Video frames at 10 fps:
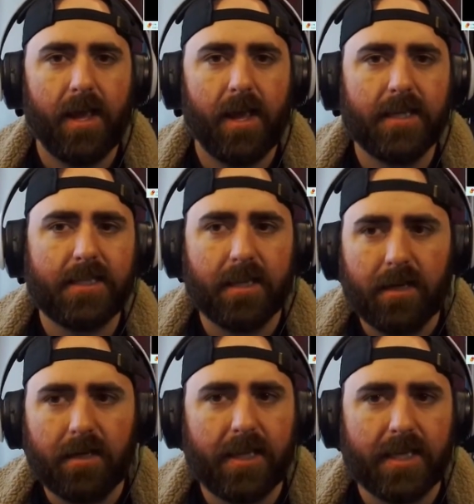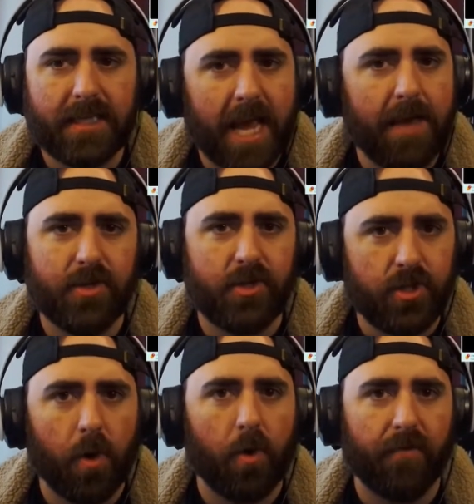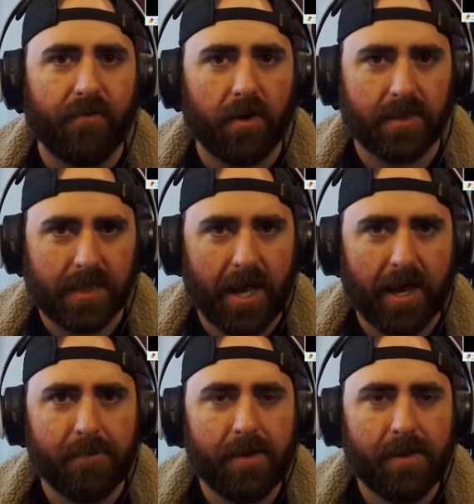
it's literally the tamest joke of all time.